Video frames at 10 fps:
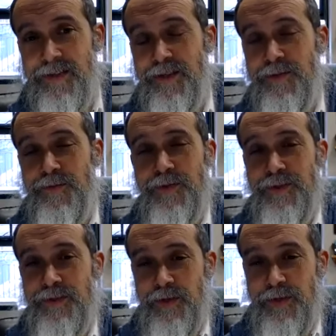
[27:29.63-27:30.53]
if
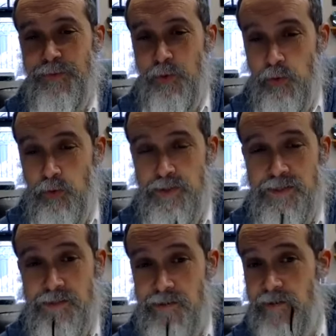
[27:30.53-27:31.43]
so if the
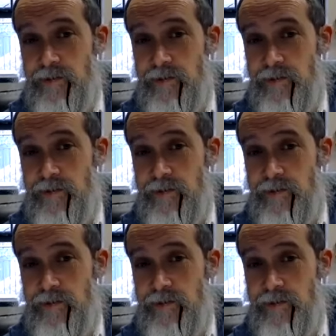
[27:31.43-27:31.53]
horse,